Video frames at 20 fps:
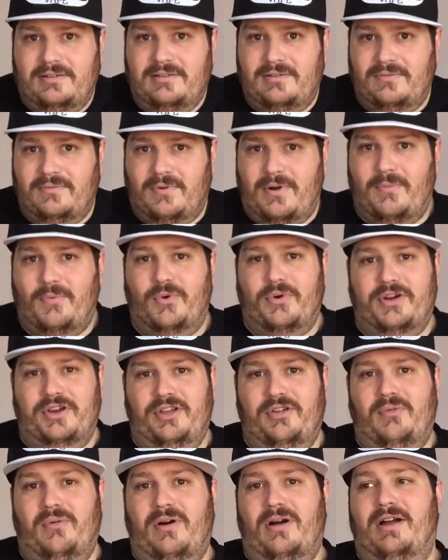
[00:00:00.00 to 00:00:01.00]
What more do
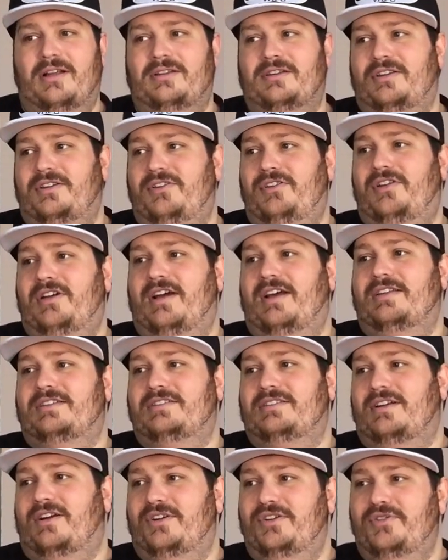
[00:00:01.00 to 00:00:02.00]
you want? Do you
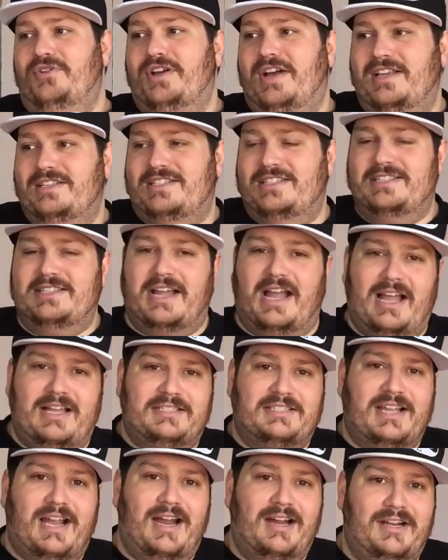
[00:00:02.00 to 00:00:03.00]
guys are you guys
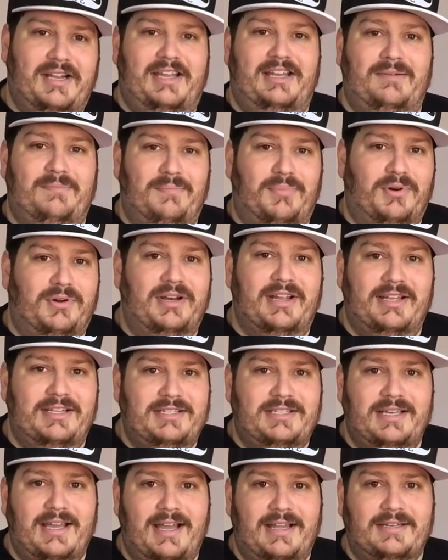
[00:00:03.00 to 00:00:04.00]
not tired of getting burnt
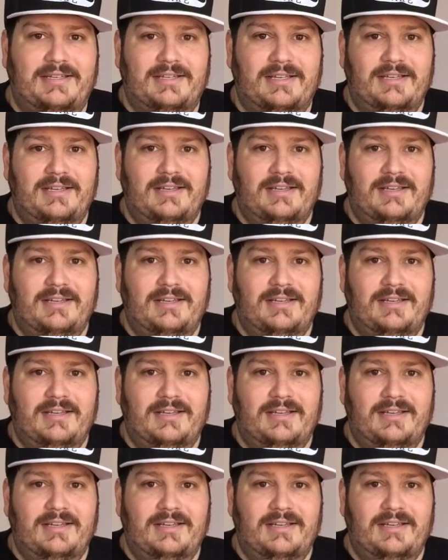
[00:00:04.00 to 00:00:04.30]
hits yet?